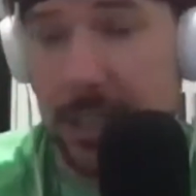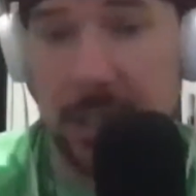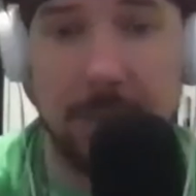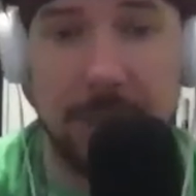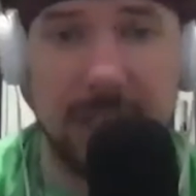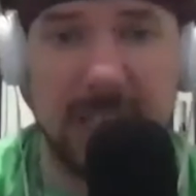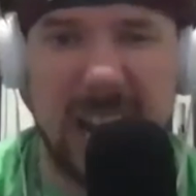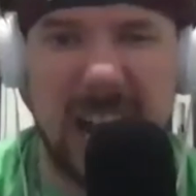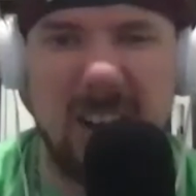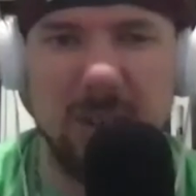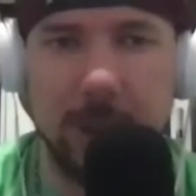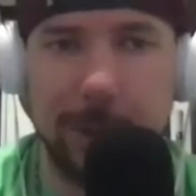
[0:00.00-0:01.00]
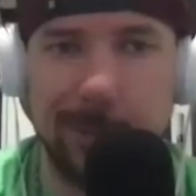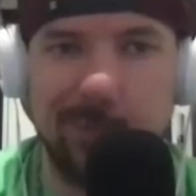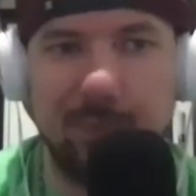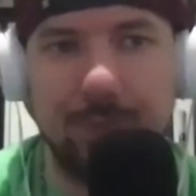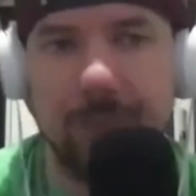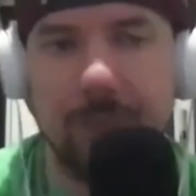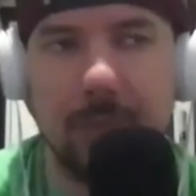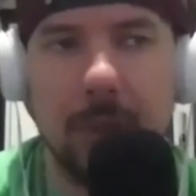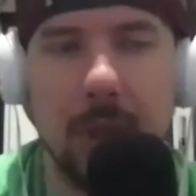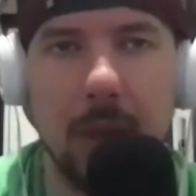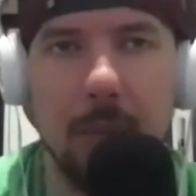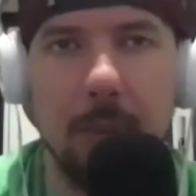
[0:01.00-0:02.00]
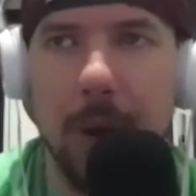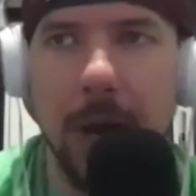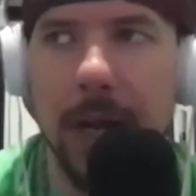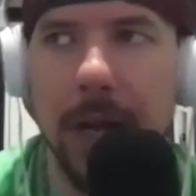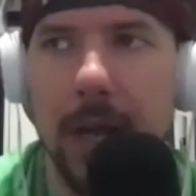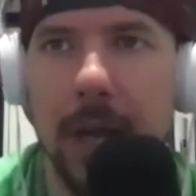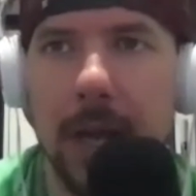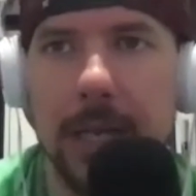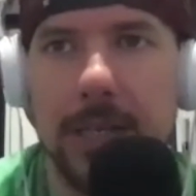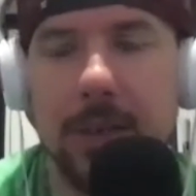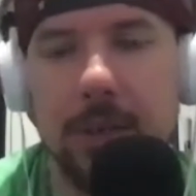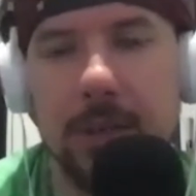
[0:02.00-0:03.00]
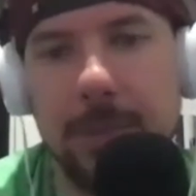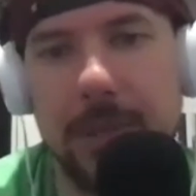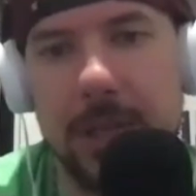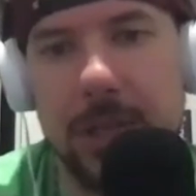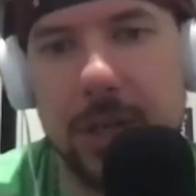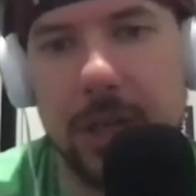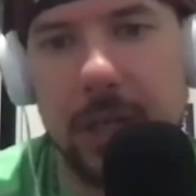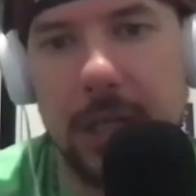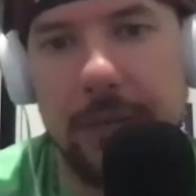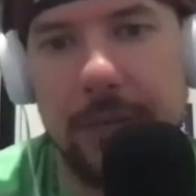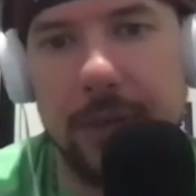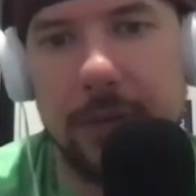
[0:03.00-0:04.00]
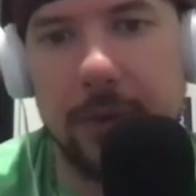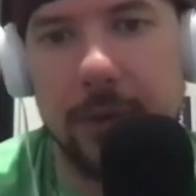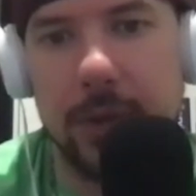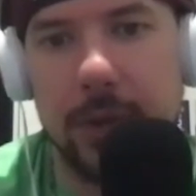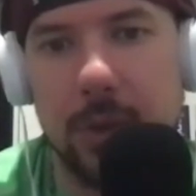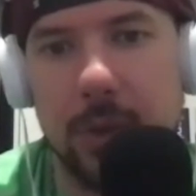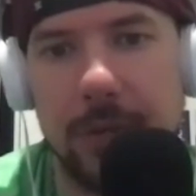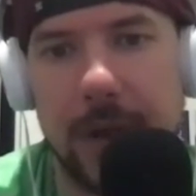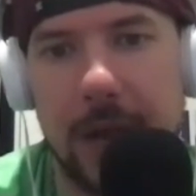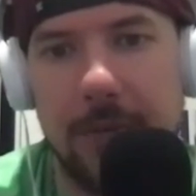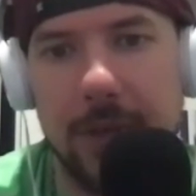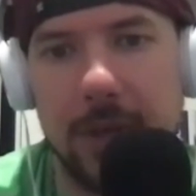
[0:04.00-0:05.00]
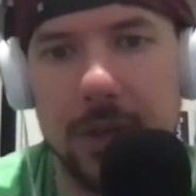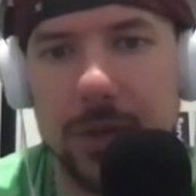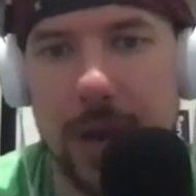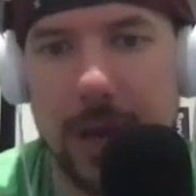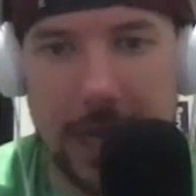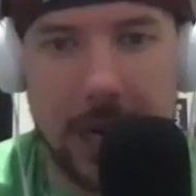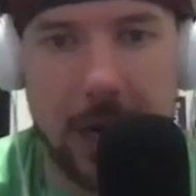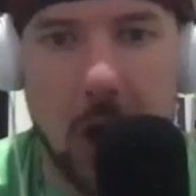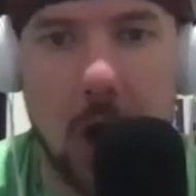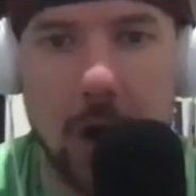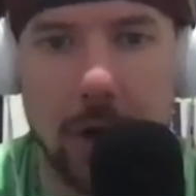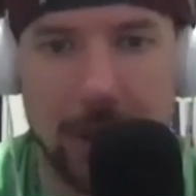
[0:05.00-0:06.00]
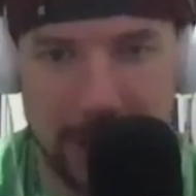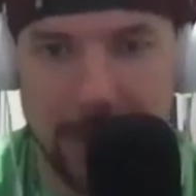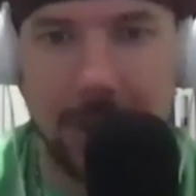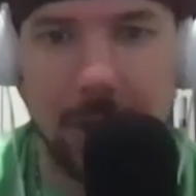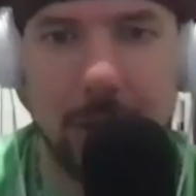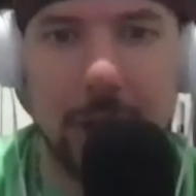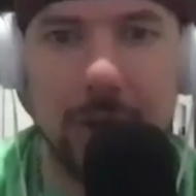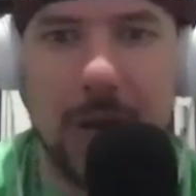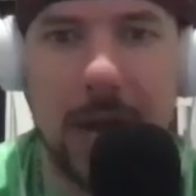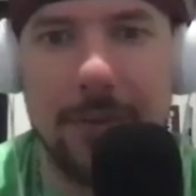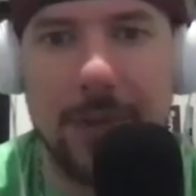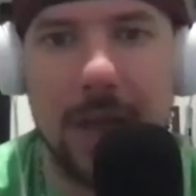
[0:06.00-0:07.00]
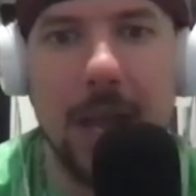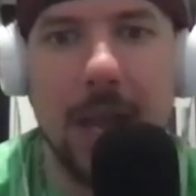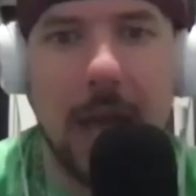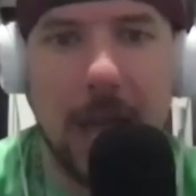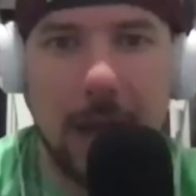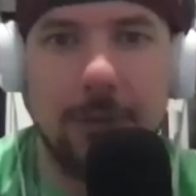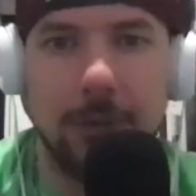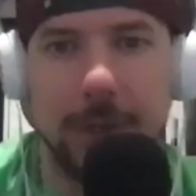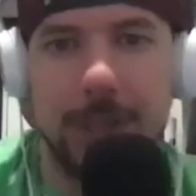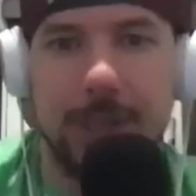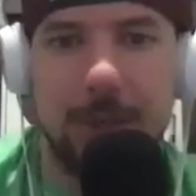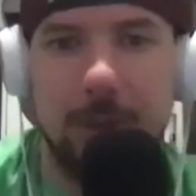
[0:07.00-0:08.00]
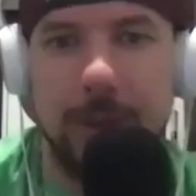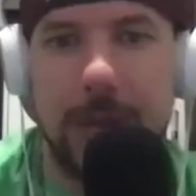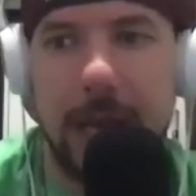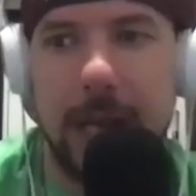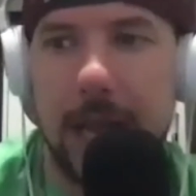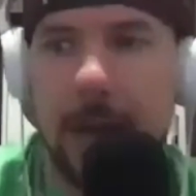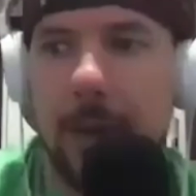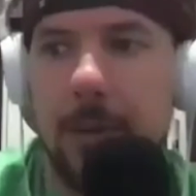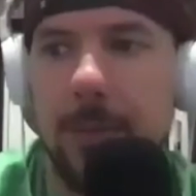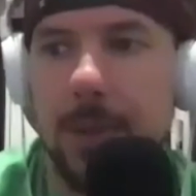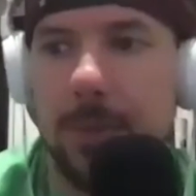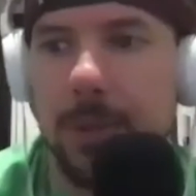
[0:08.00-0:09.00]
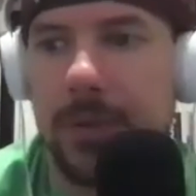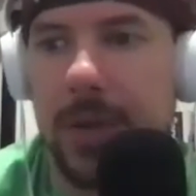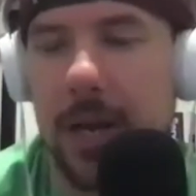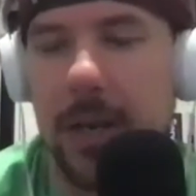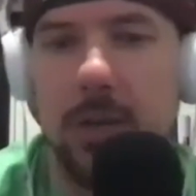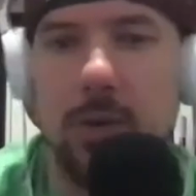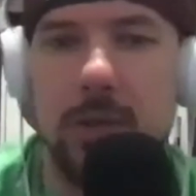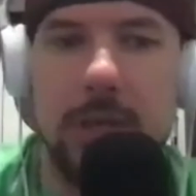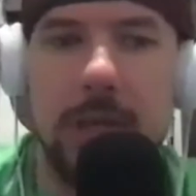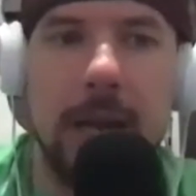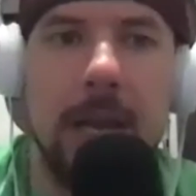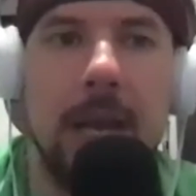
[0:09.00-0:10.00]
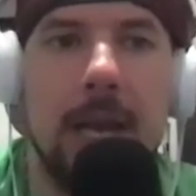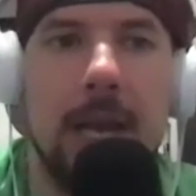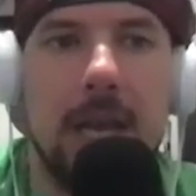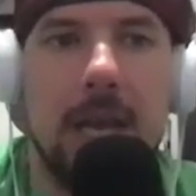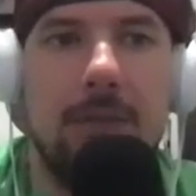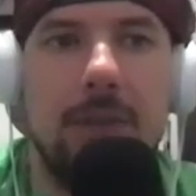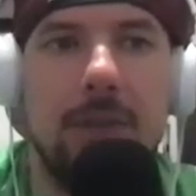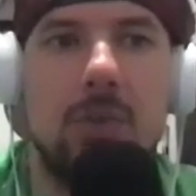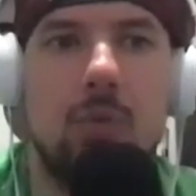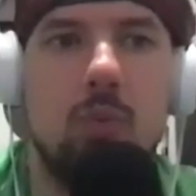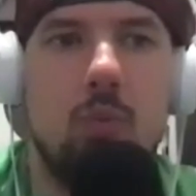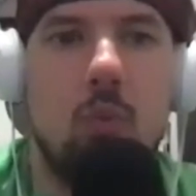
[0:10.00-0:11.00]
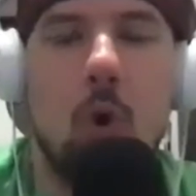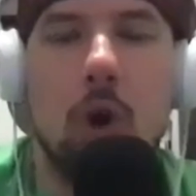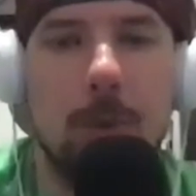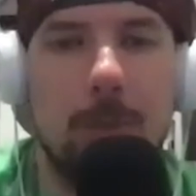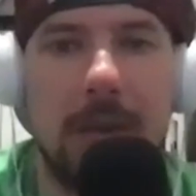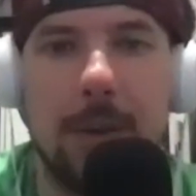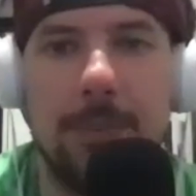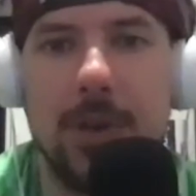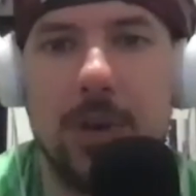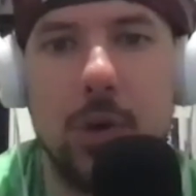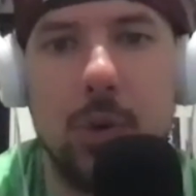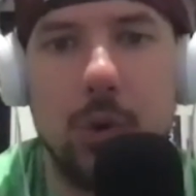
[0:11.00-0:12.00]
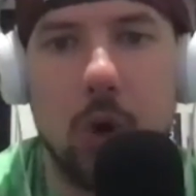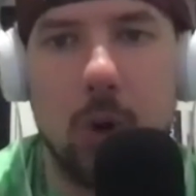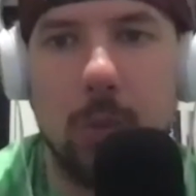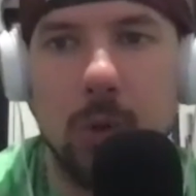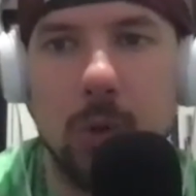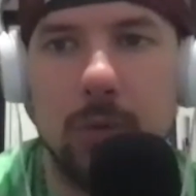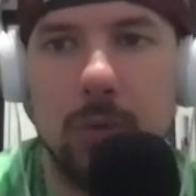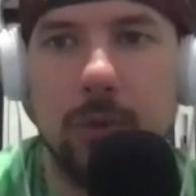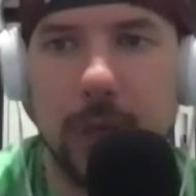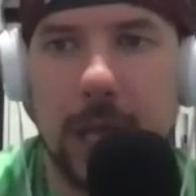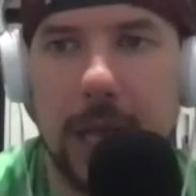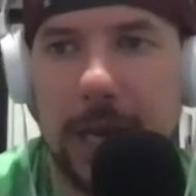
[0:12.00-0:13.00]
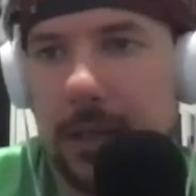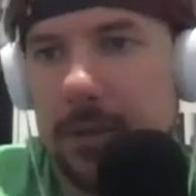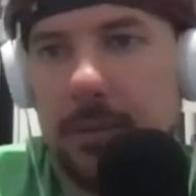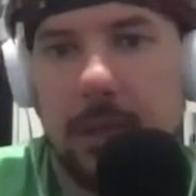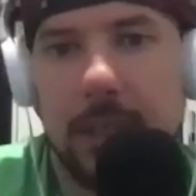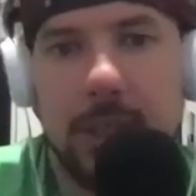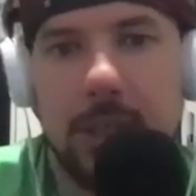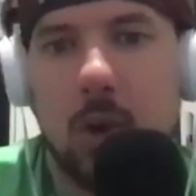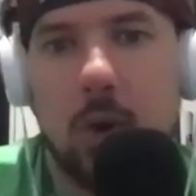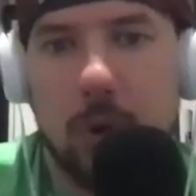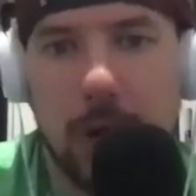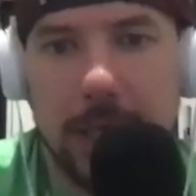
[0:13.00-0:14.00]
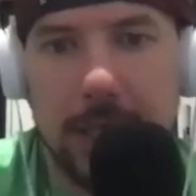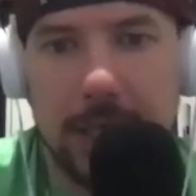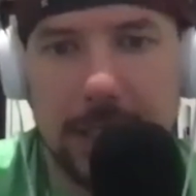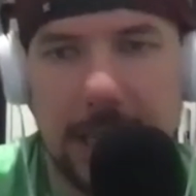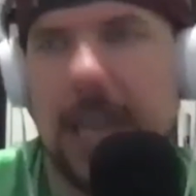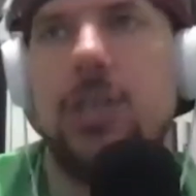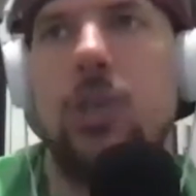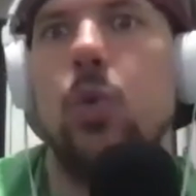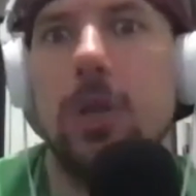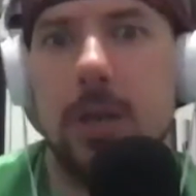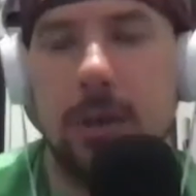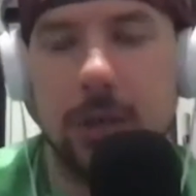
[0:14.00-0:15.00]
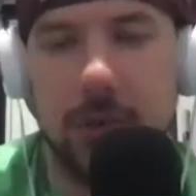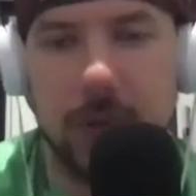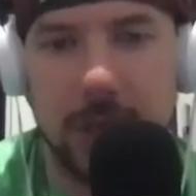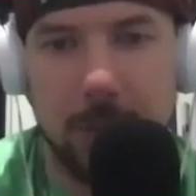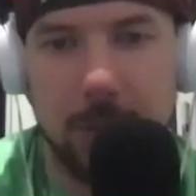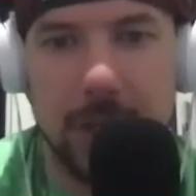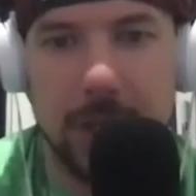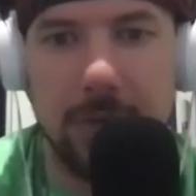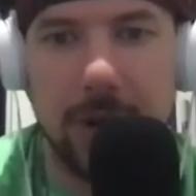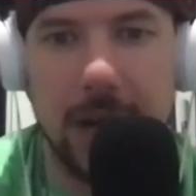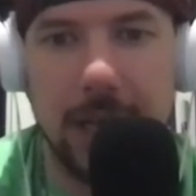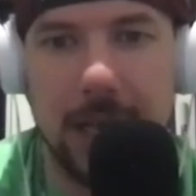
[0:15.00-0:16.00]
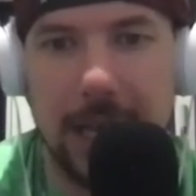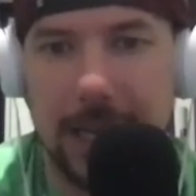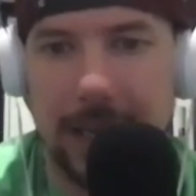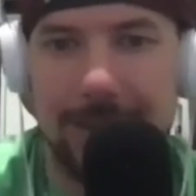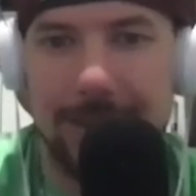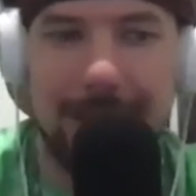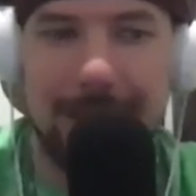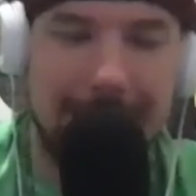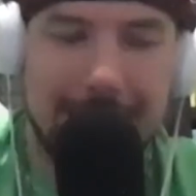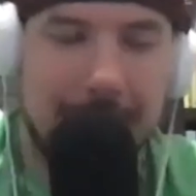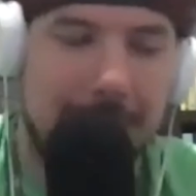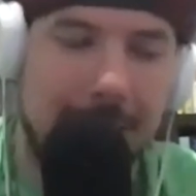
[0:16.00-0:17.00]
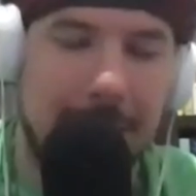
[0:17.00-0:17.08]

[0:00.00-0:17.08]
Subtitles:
as much as a house, but it's still something that you're going to live in for 3 to 5 years, right? Like a car is something you're going to drive every single day. And people have gotten used to that. If this were to become the new normal for like, let's just go crazy and say like 2 years for some reason, right? Like that's just